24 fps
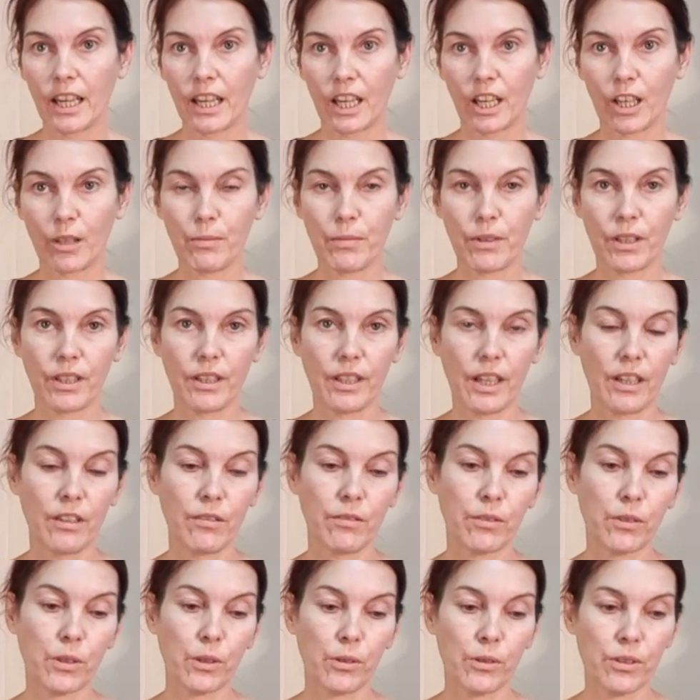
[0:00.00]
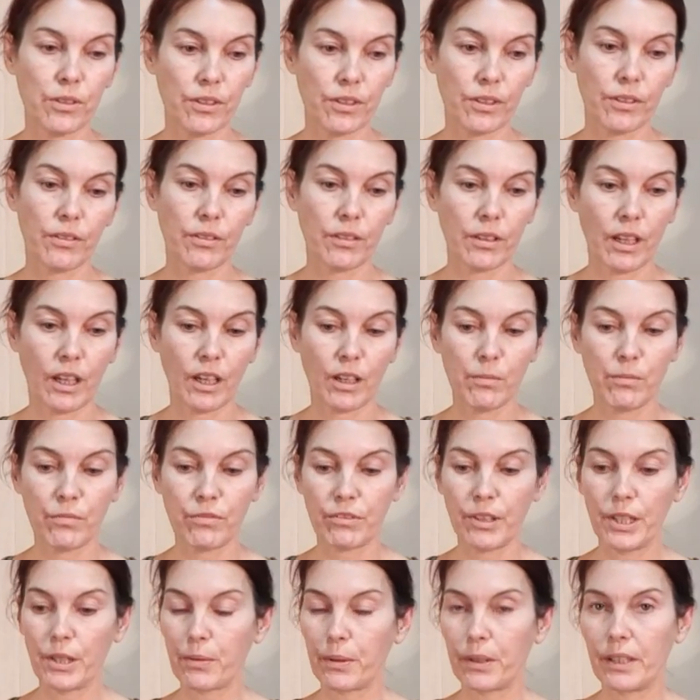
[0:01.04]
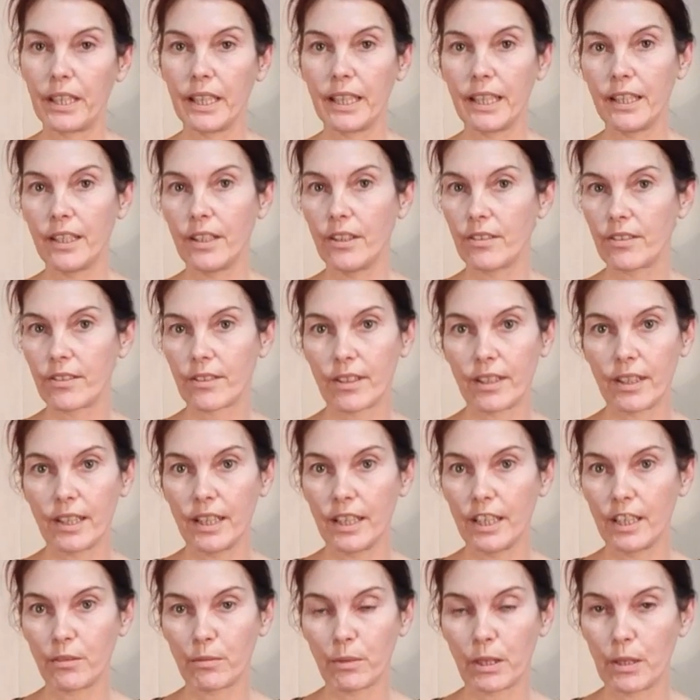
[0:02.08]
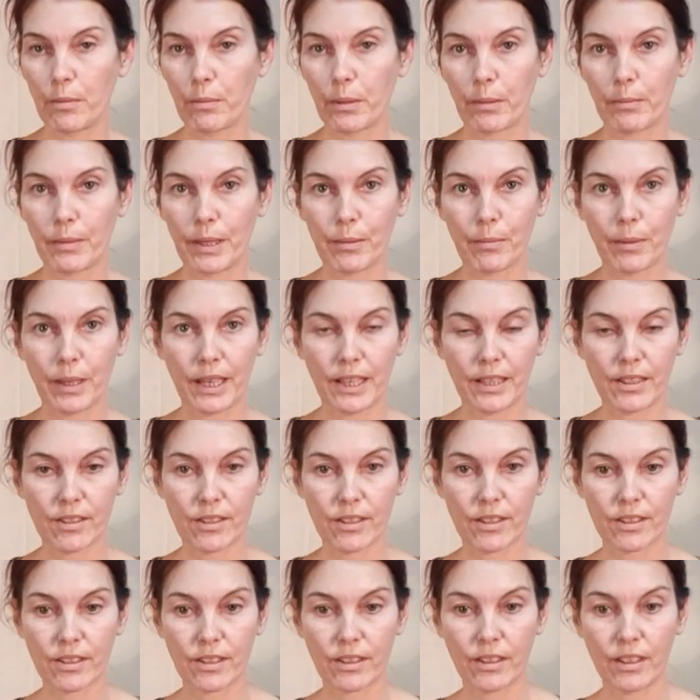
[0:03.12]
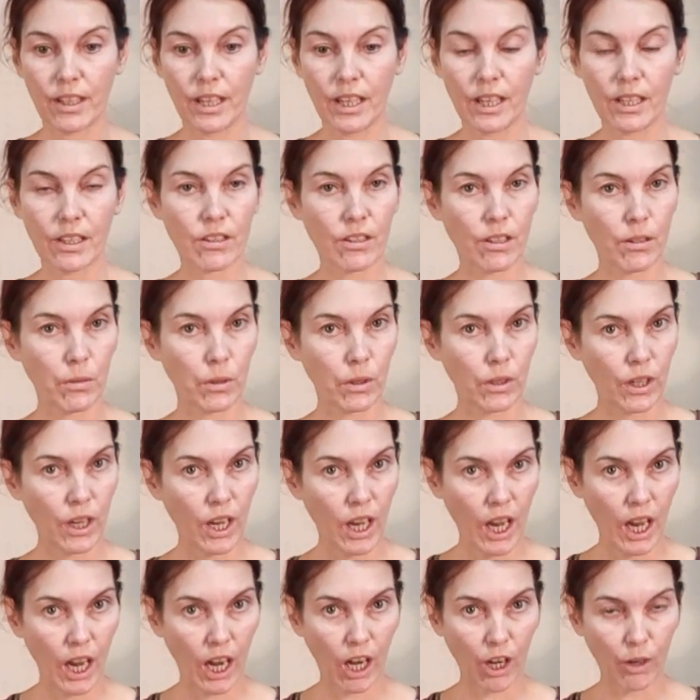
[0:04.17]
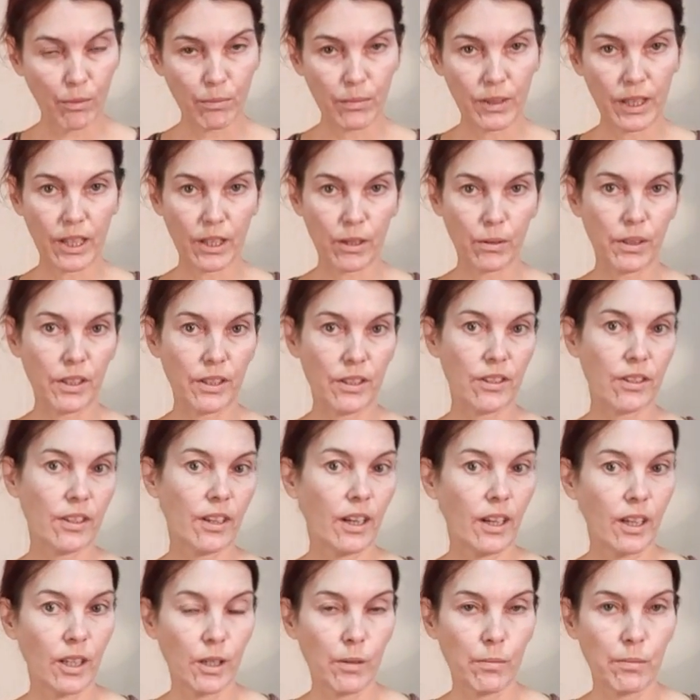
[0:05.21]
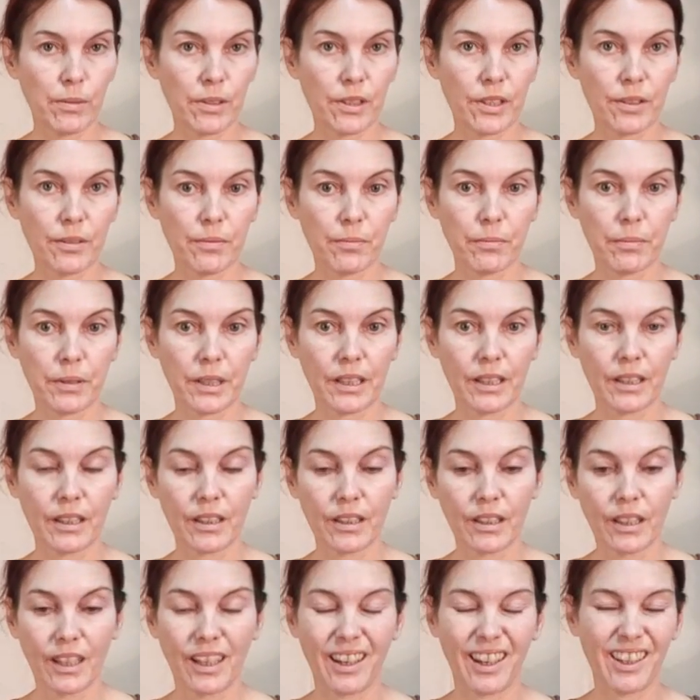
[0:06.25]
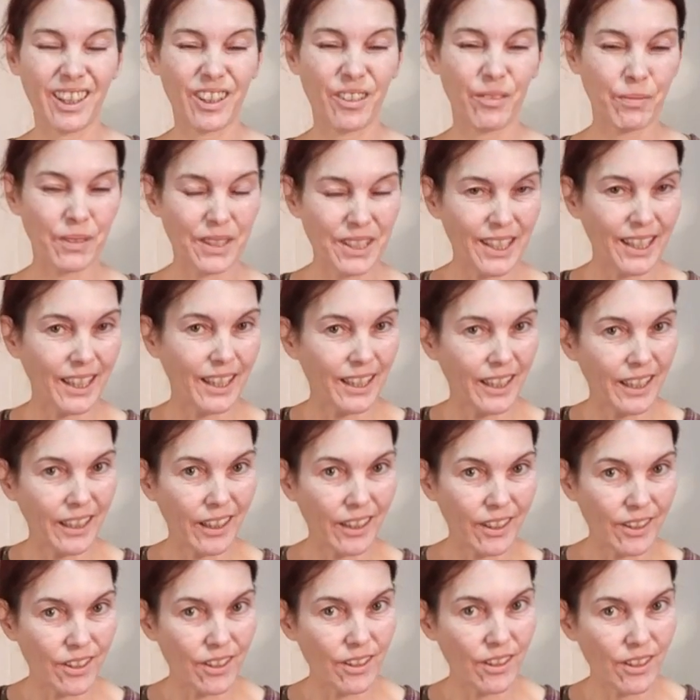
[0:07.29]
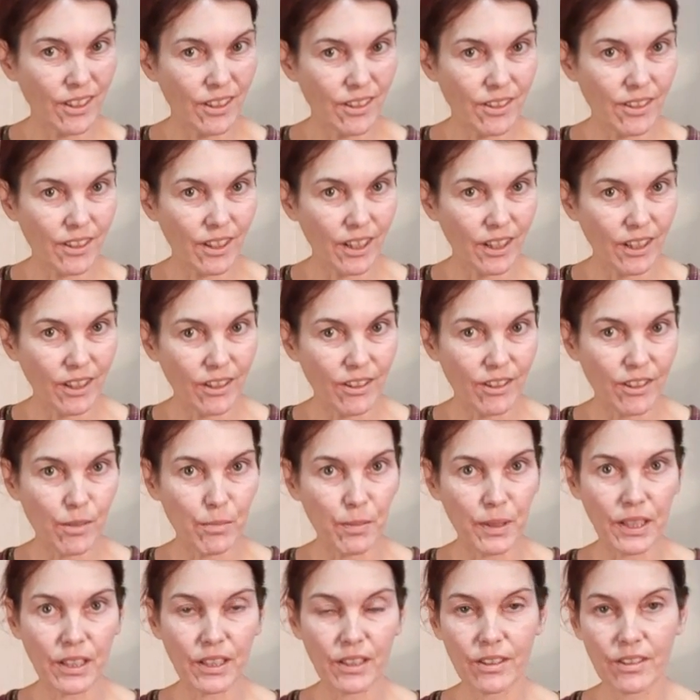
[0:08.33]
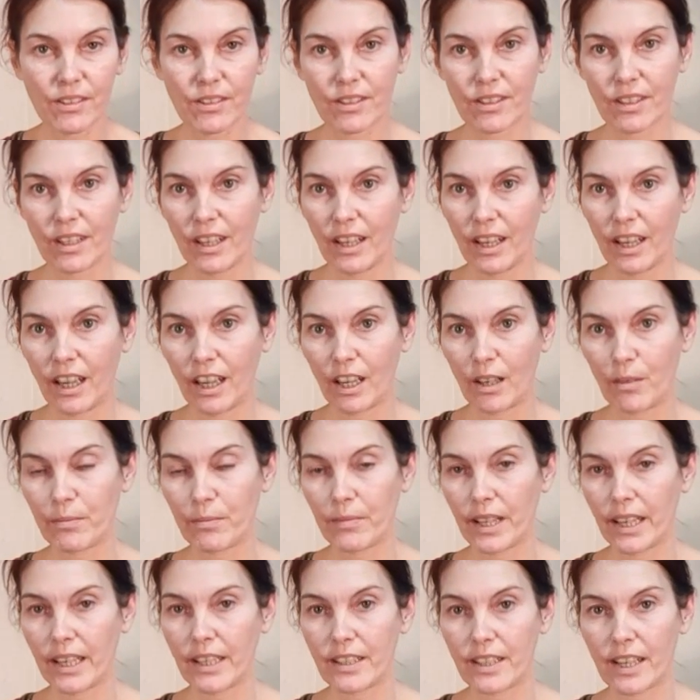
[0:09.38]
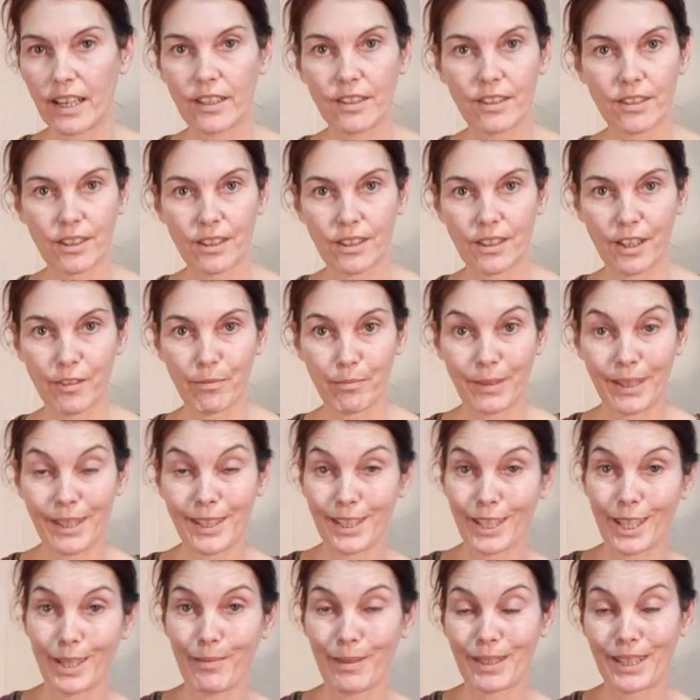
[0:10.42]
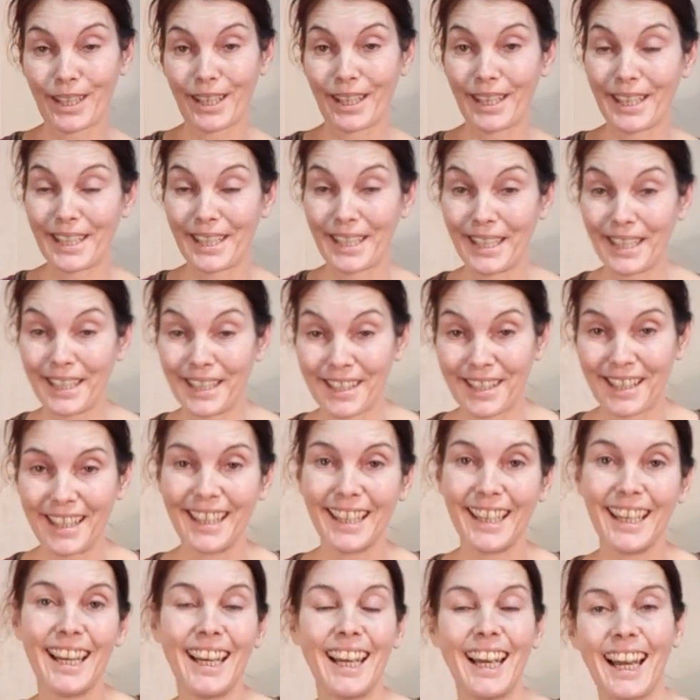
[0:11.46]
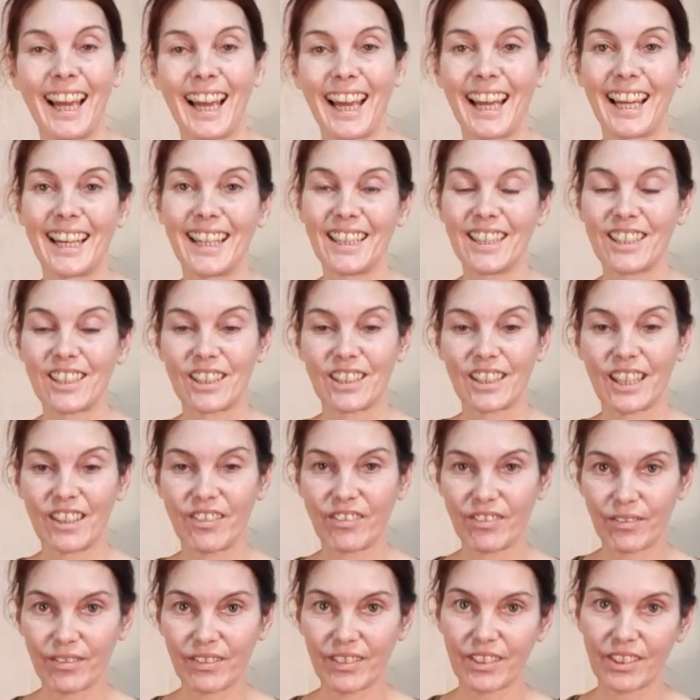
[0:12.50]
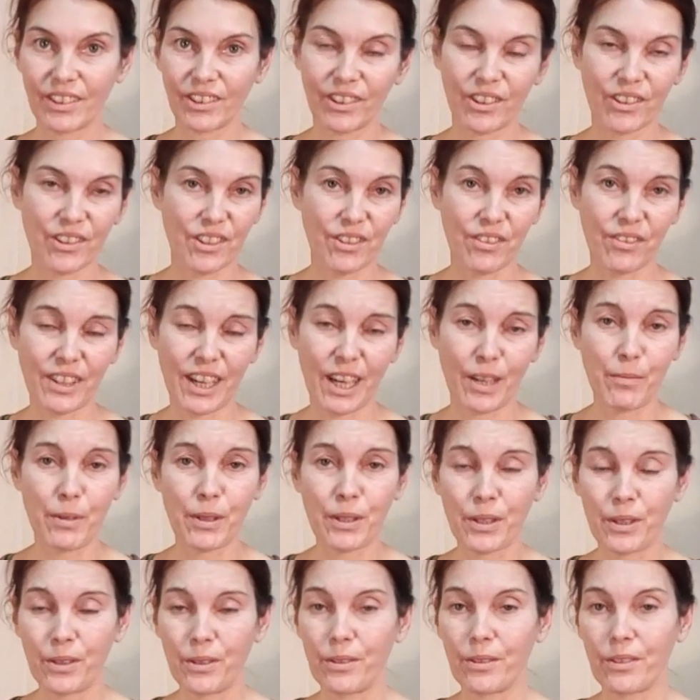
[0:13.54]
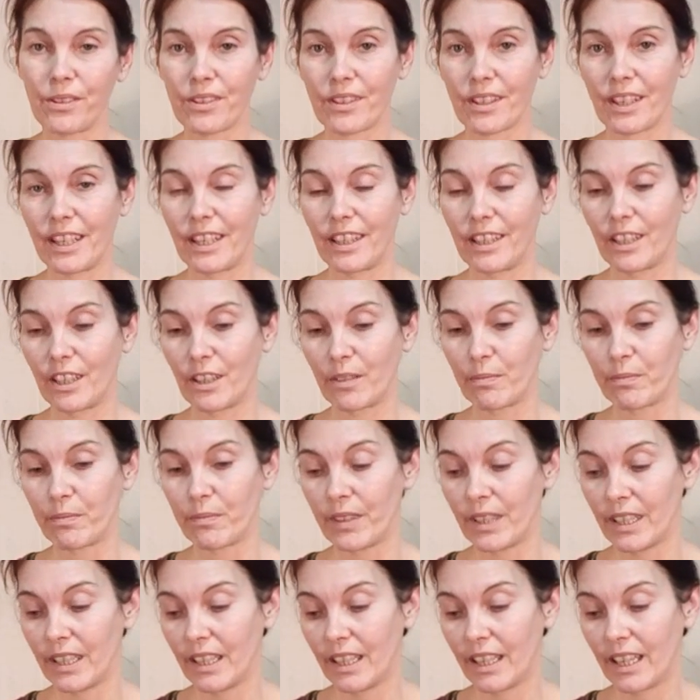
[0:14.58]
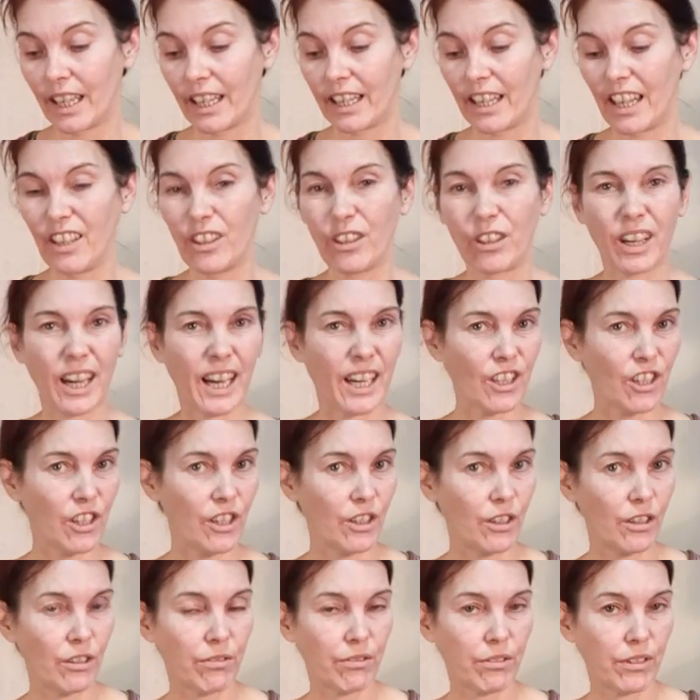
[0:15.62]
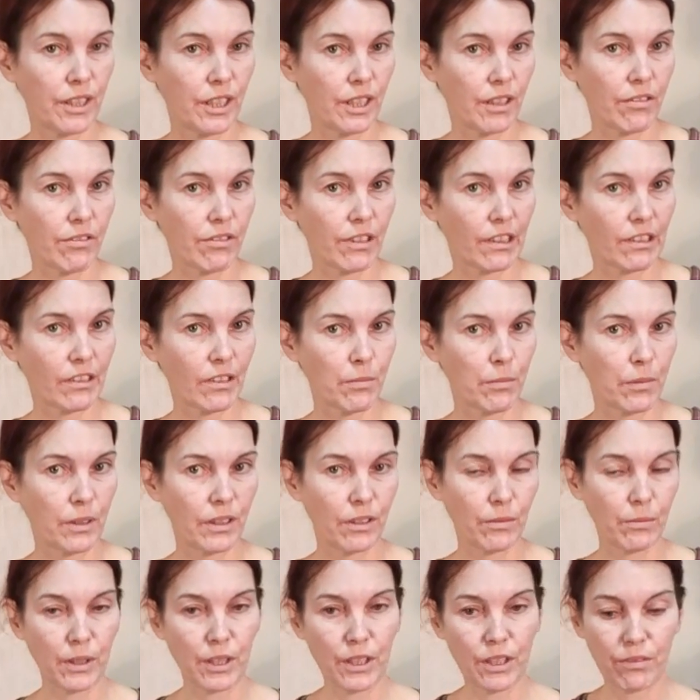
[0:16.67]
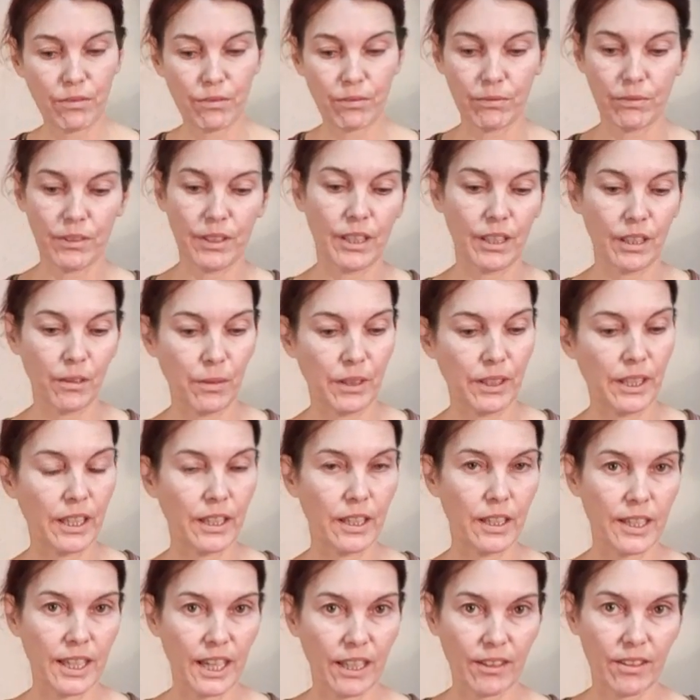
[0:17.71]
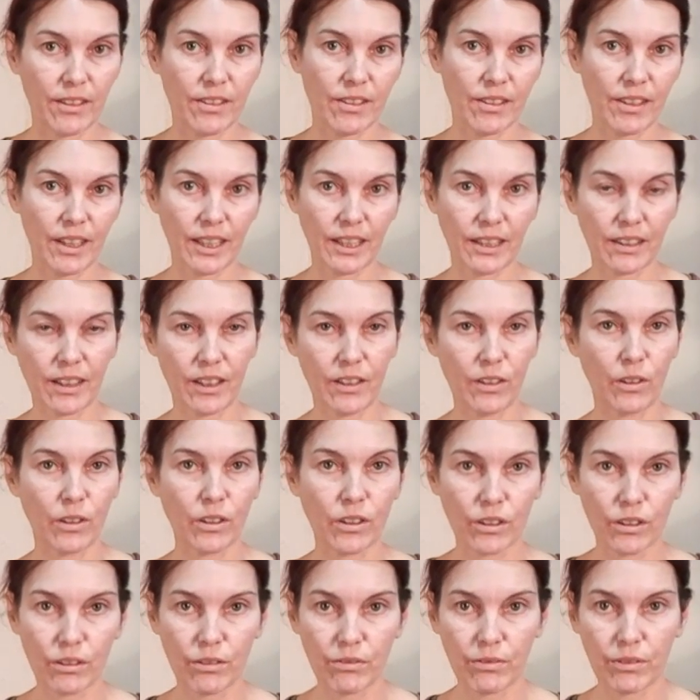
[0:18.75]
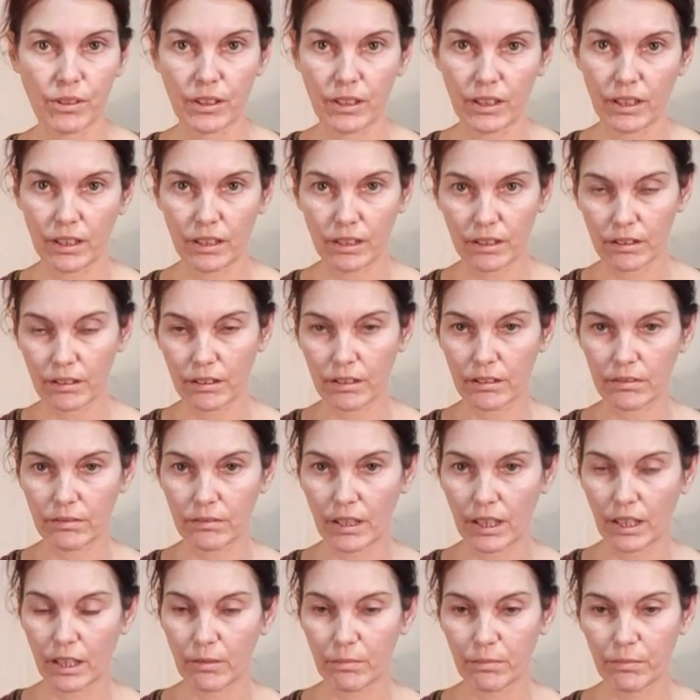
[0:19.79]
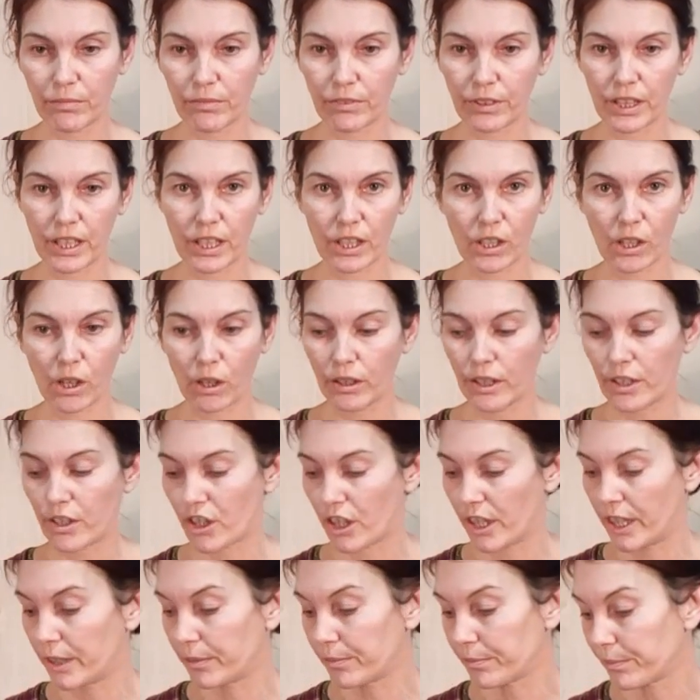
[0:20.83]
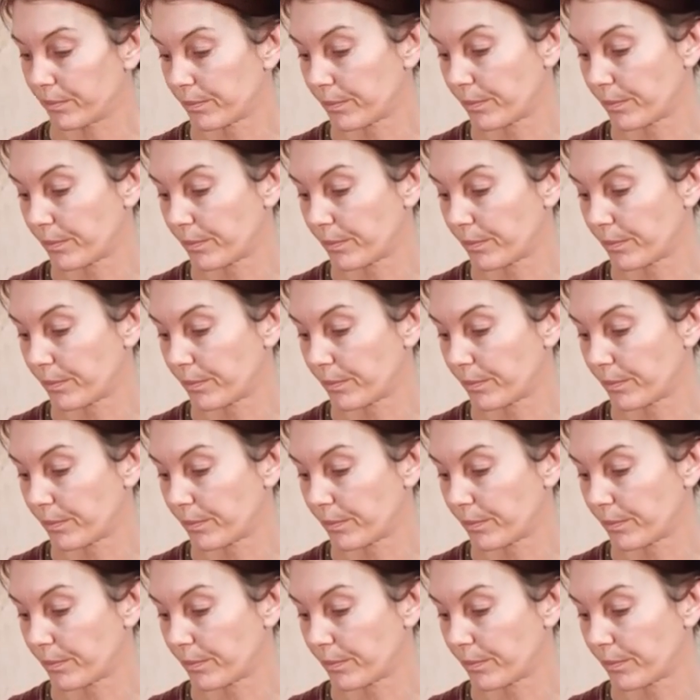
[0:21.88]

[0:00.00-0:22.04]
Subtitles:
And then, of course, frequently you see in public places and so on, liquid soaps, but I don't particularly like to use those because they tend to give me dermatitis and they've got lots of chemicals in them, and they're not actually good for the environment. When when they go down the sink, they're not good for the ecology.